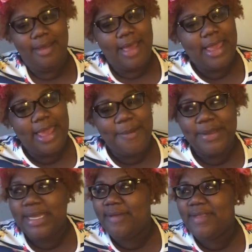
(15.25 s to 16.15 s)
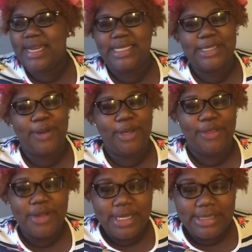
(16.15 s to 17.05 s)
I can't believe that it's only
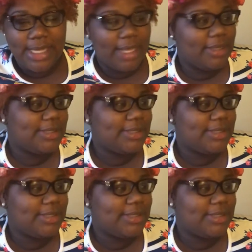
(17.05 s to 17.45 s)
Thursday.